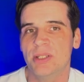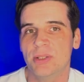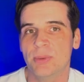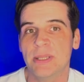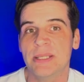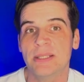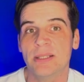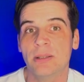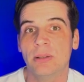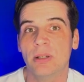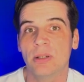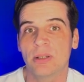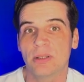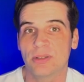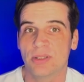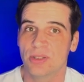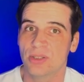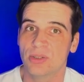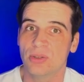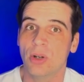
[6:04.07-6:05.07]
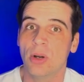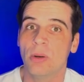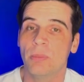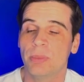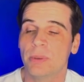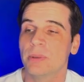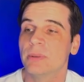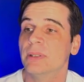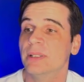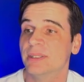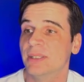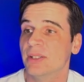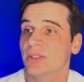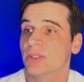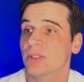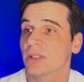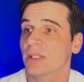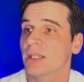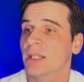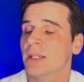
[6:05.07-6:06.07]
to interlock, to stop
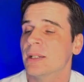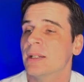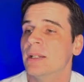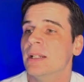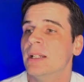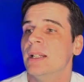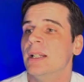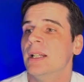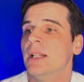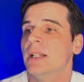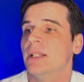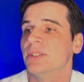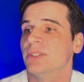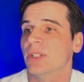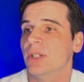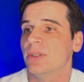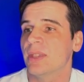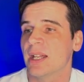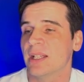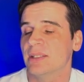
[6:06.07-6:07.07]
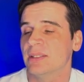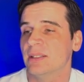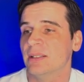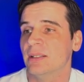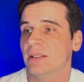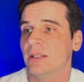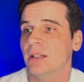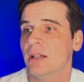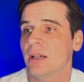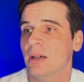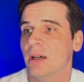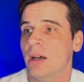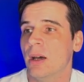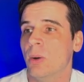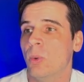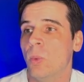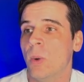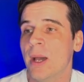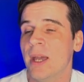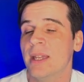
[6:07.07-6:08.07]
essentially. So that's a
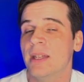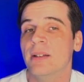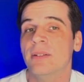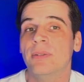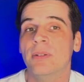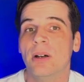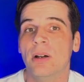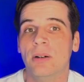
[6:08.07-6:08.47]
way of